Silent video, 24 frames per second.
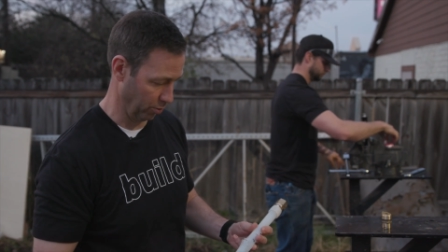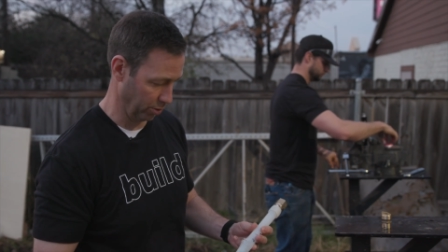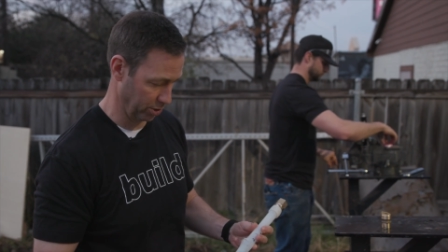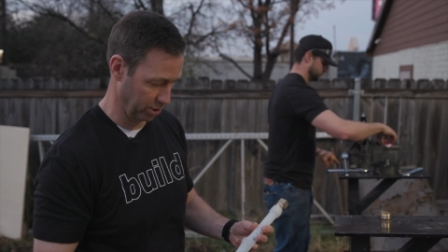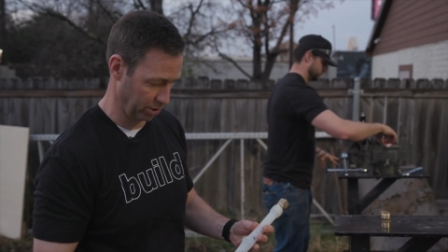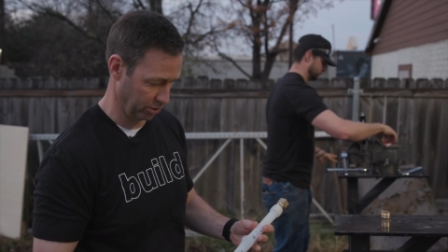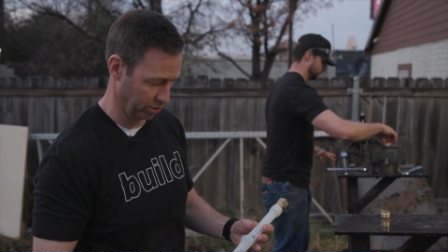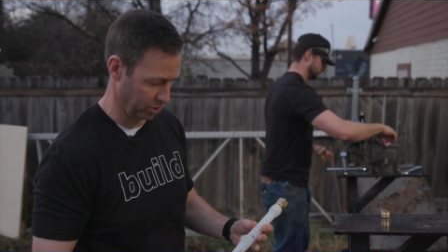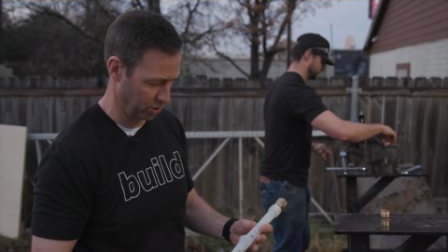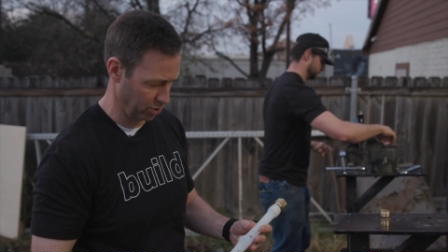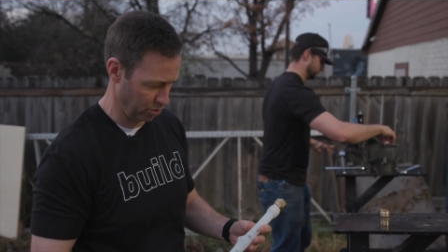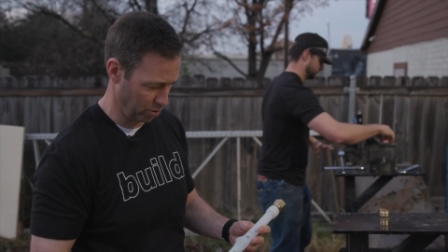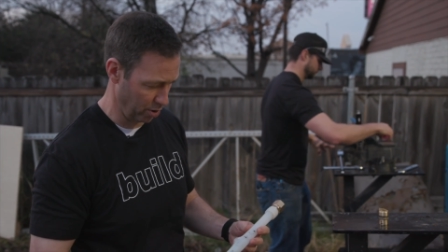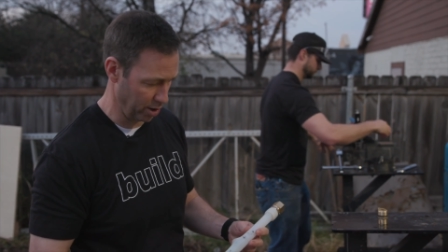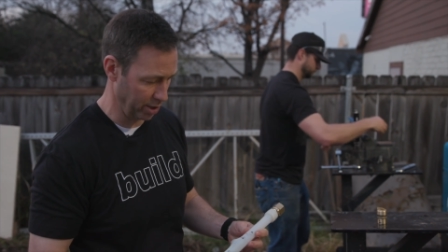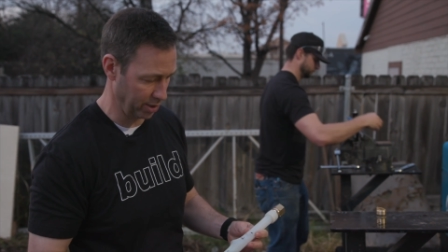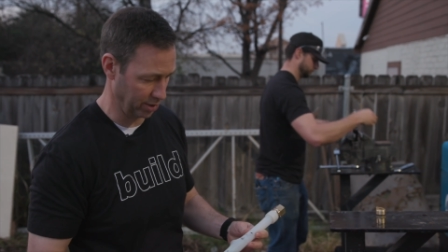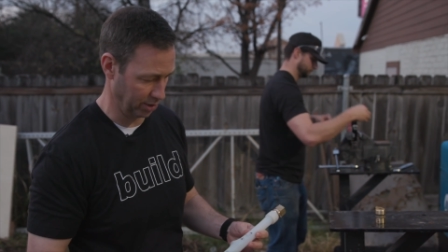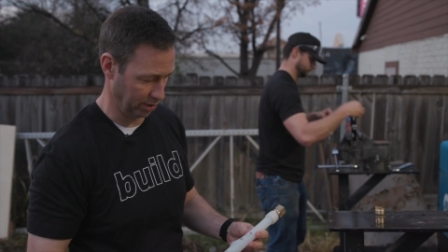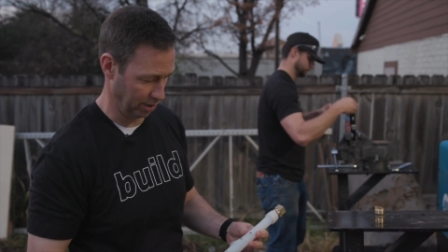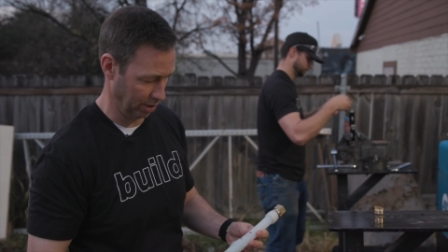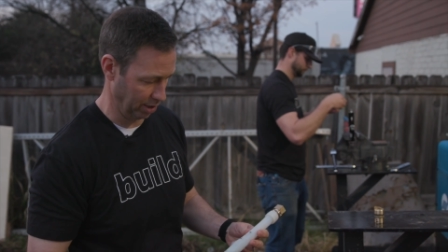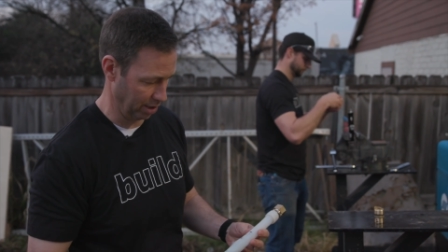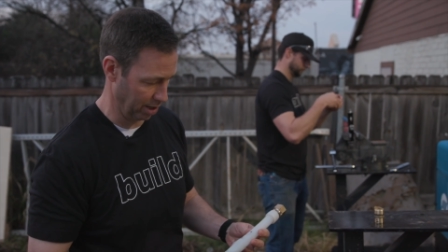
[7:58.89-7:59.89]
which is
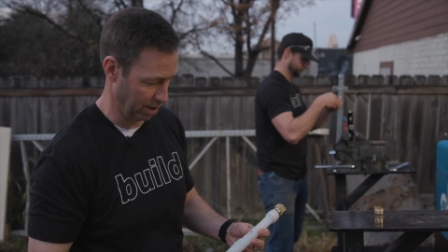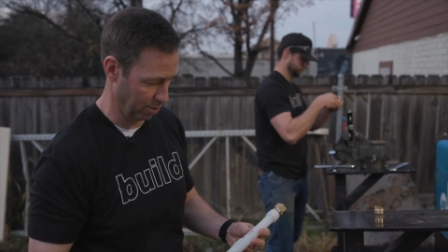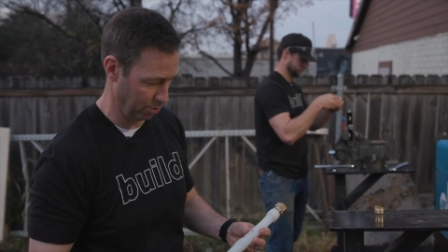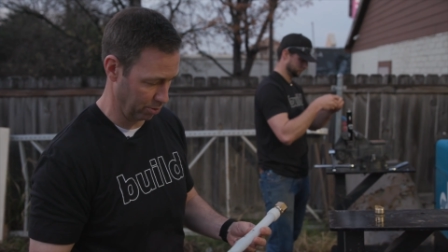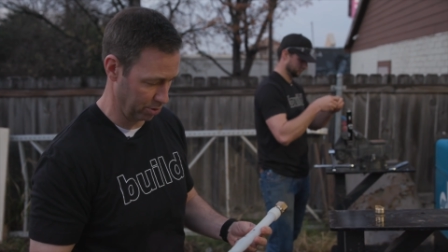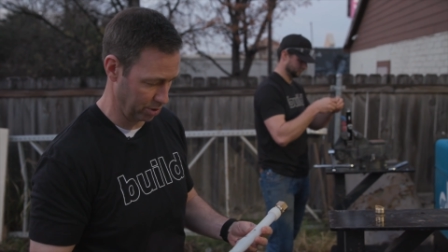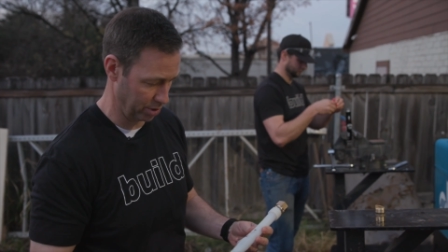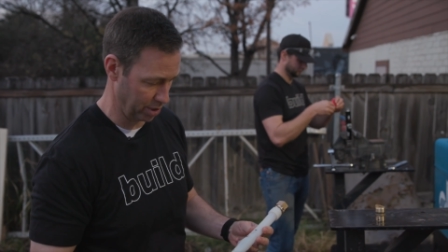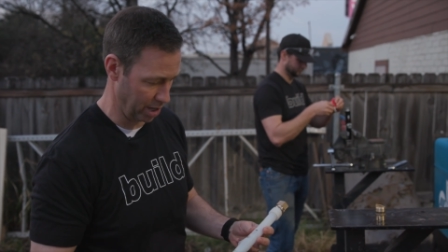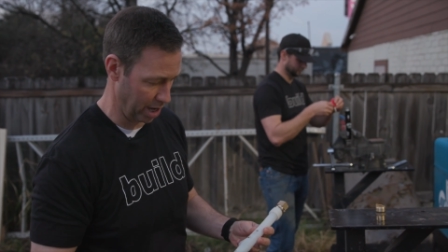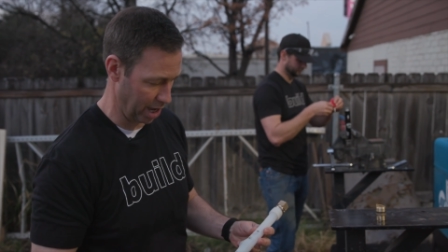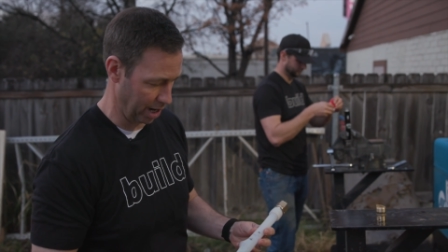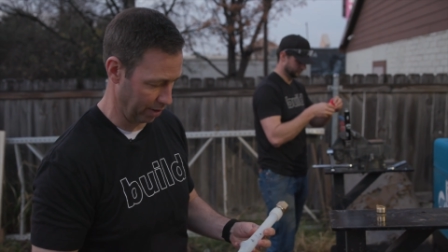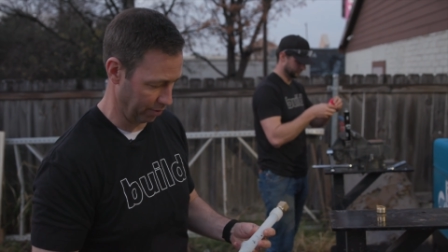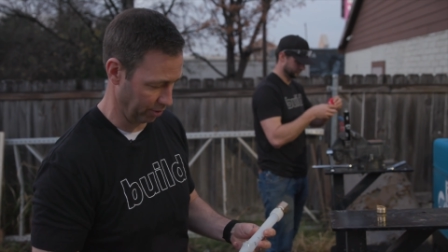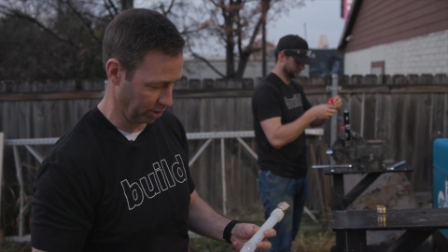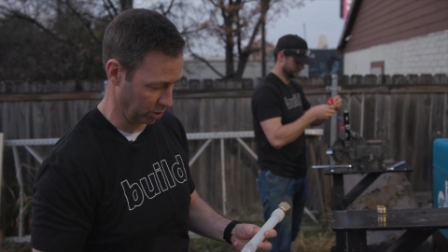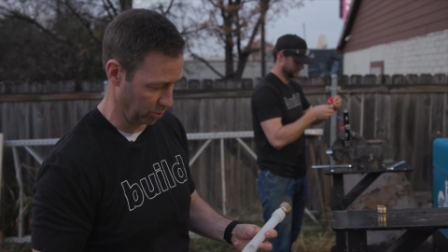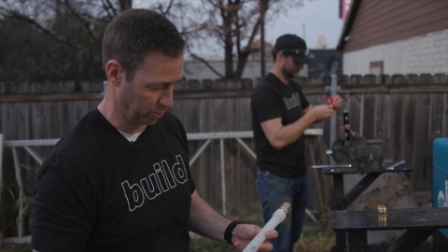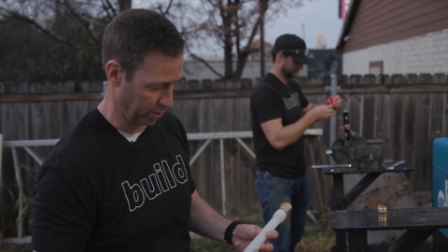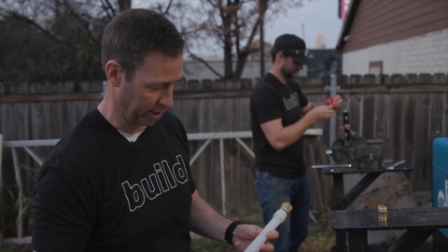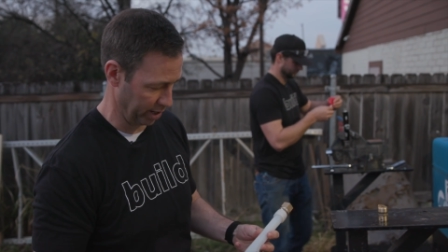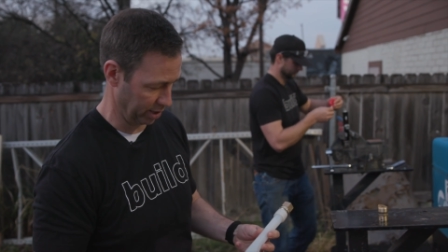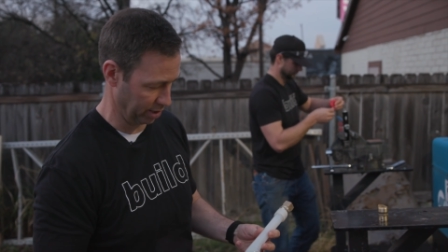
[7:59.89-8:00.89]
crazy. I would not have
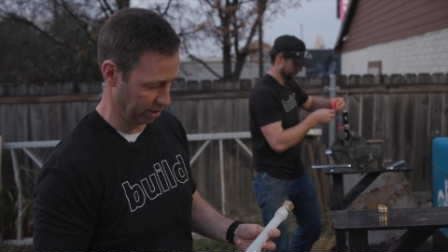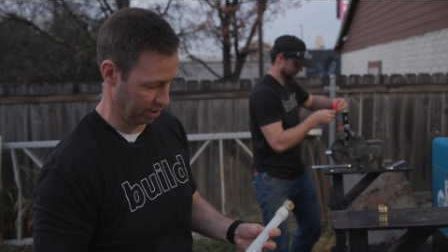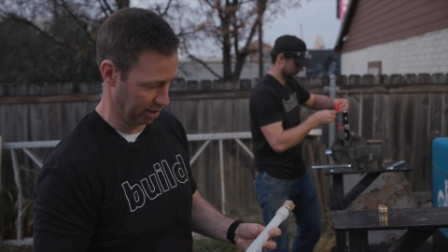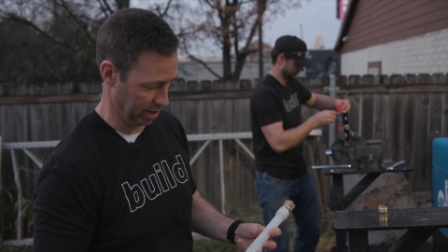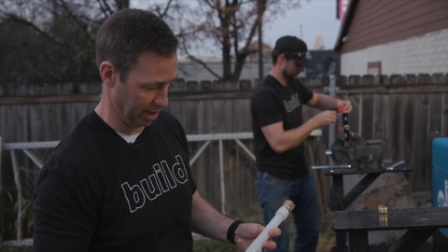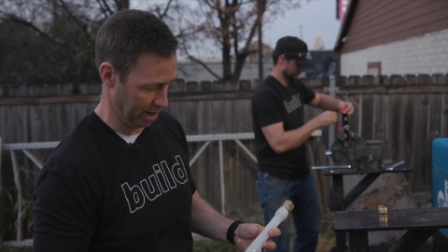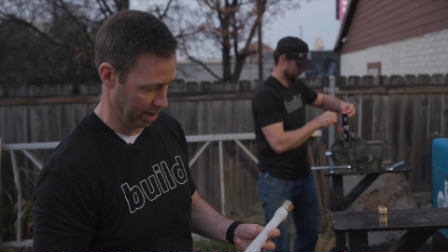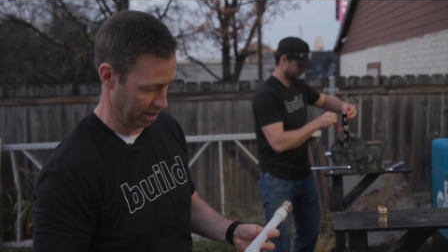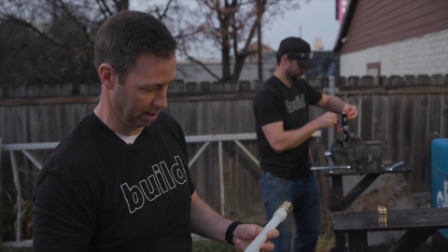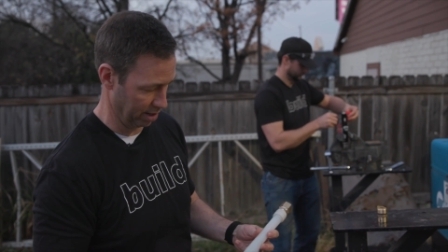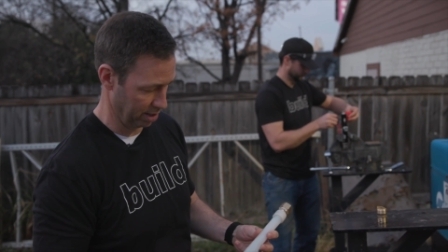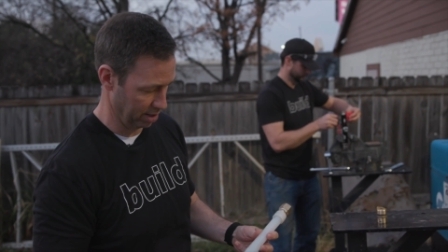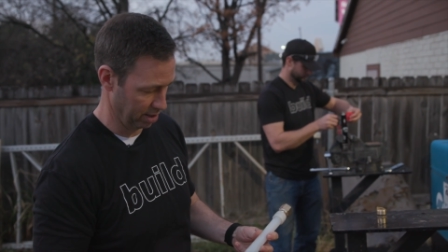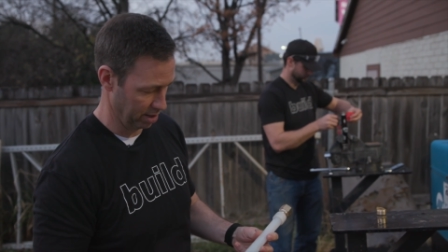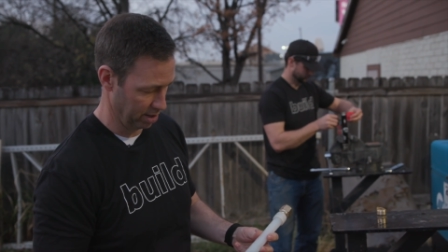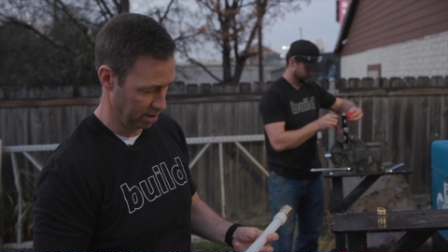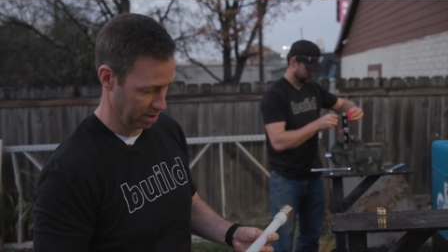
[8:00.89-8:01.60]
expected that.